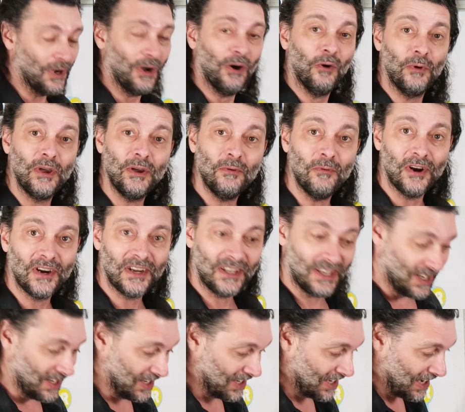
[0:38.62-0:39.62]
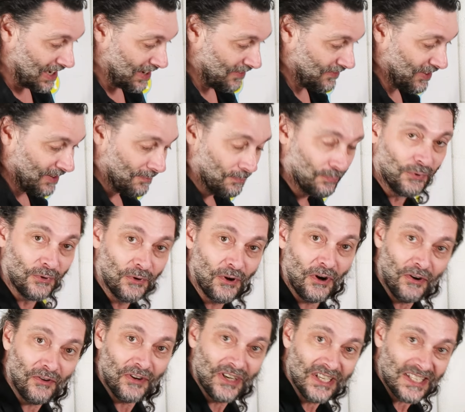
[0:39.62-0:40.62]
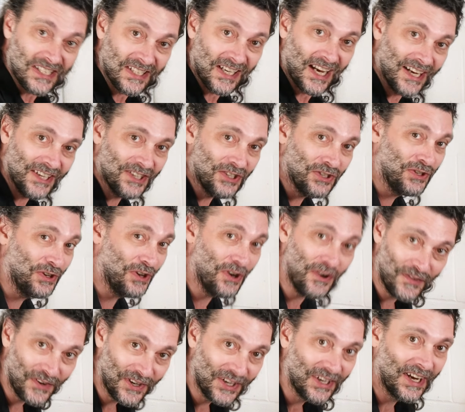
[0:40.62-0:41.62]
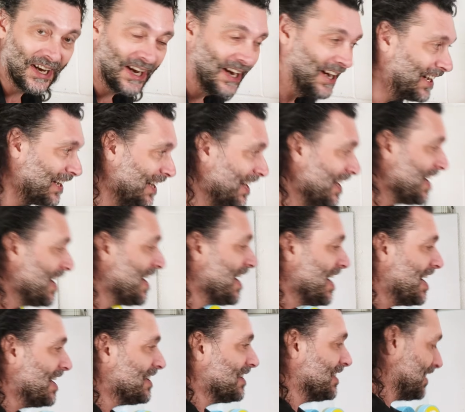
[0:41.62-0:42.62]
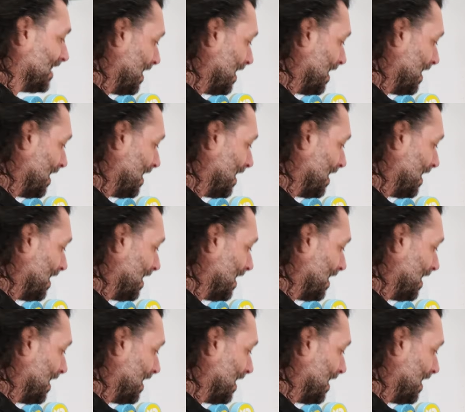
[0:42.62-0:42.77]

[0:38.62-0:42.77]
Well, we want to get it out of a brewery-sized serving keg into